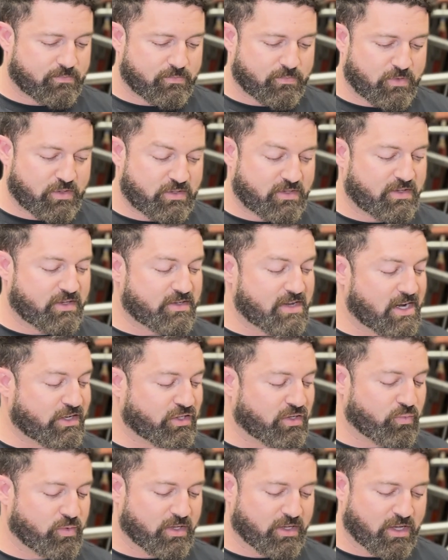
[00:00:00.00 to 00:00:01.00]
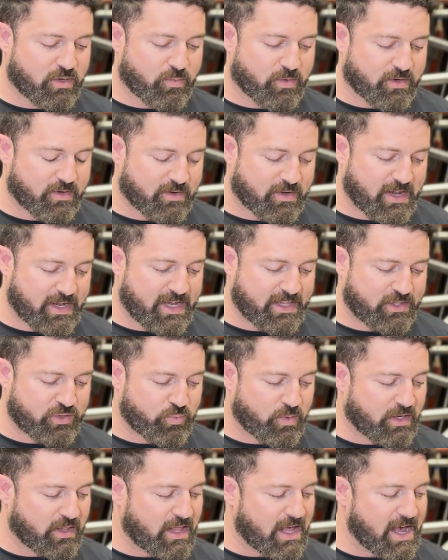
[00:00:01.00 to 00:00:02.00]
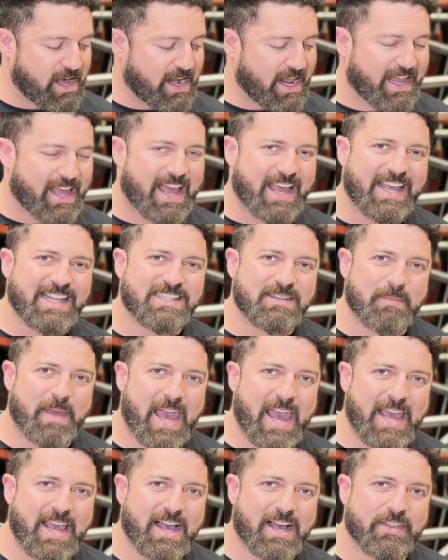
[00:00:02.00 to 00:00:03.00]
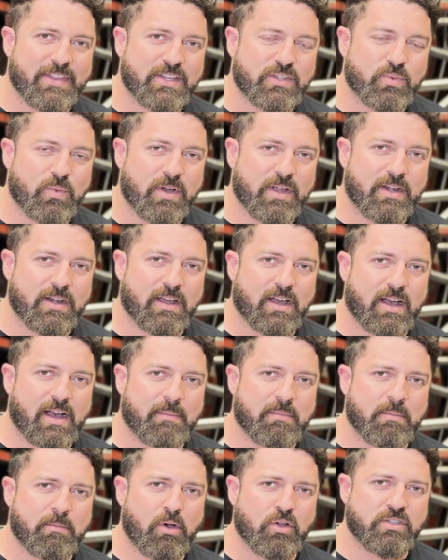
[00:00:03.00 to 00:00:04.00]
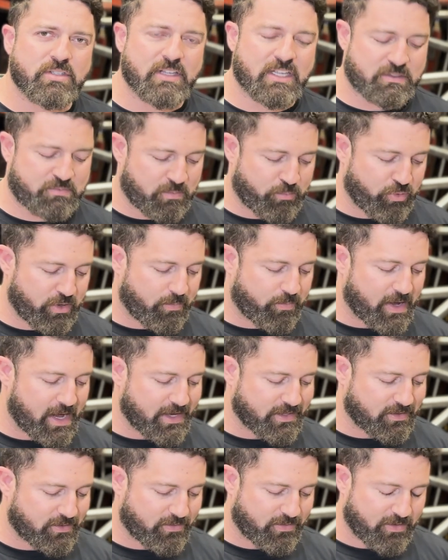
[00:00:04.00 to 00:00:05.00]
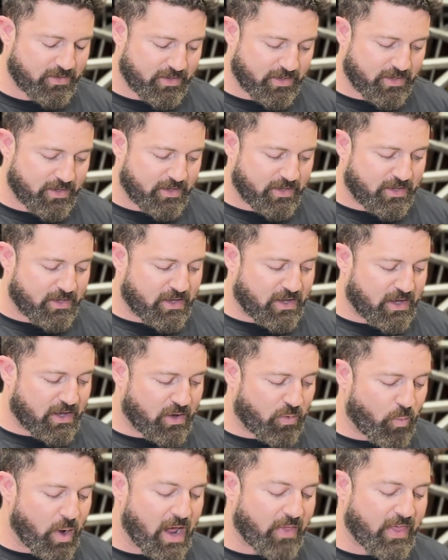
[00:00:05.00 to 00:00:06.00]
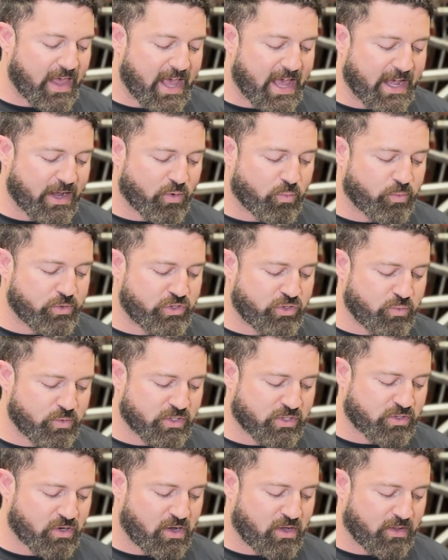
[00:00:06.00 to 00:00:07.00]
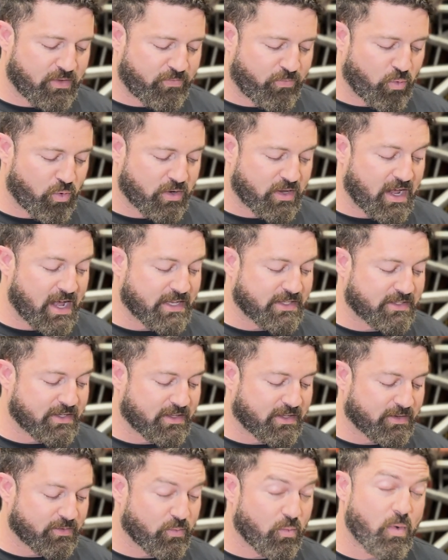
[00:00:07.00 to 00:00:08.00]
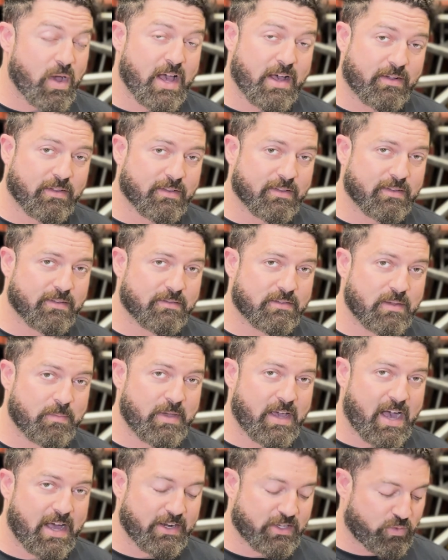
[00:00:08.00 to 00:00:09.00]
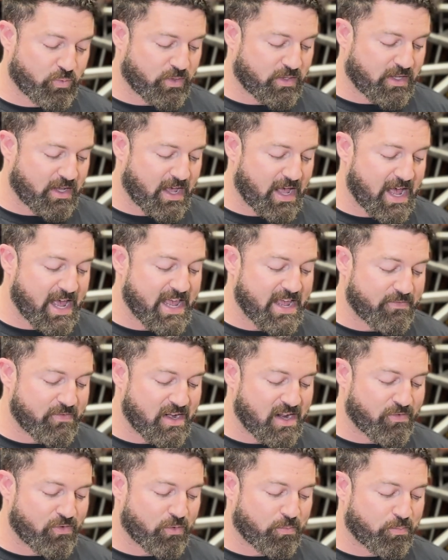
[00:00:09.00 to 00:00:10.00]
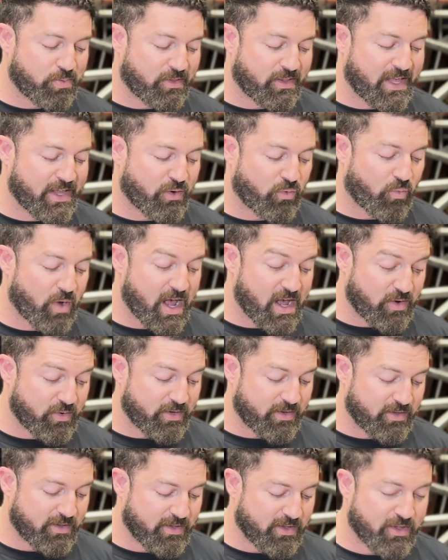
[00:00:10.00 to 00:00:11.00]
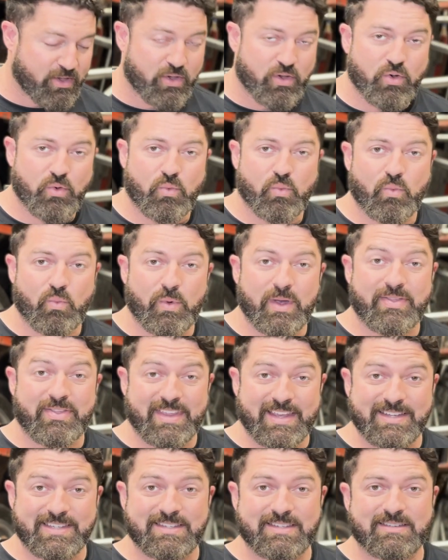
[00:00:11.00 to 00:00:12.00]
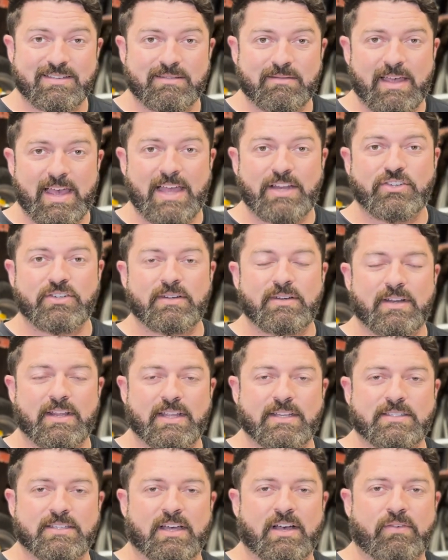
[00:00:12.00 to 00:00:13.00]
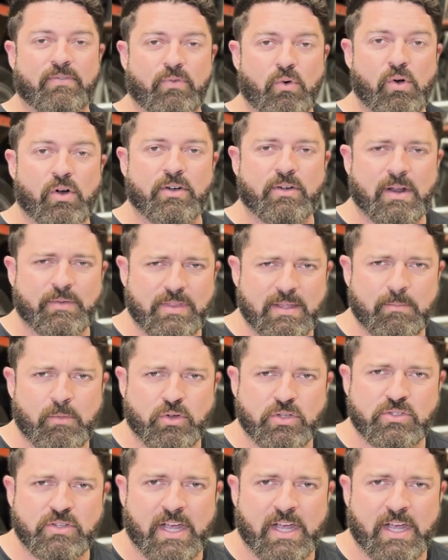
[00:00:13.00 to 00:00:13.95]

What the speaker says: This is actually a really good one. I get this one a lot. I get some hate on this one, but mostly it's been pretty positive. Why the heck would you install a Ford Godzilla? Well, to be honest with you, I have never played around with this engine, it's a 400, I think most of you